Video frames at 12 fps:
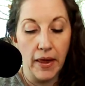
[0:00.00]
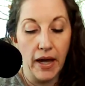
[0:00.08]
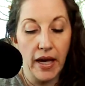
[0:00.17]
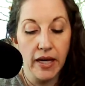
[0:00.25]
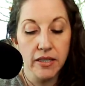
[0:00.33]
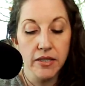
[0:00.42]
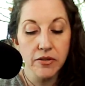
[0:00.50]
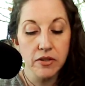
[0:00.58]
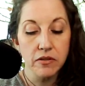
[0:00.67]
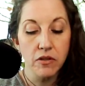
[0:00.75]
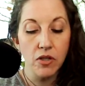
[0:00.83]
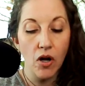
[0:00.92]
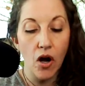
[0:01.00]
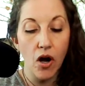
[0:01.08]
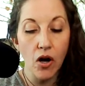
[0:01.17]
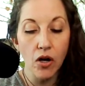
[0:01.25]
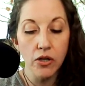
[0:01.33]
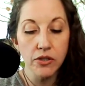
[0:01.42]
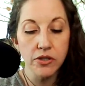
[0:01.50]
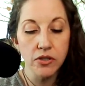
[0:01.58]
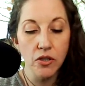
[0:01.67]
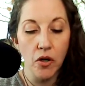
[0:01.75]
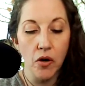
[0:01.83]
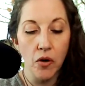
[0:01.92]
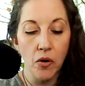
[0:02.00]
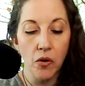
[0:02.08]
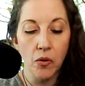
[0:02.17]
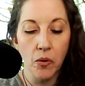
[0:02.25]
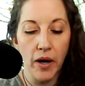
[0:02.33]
and this could also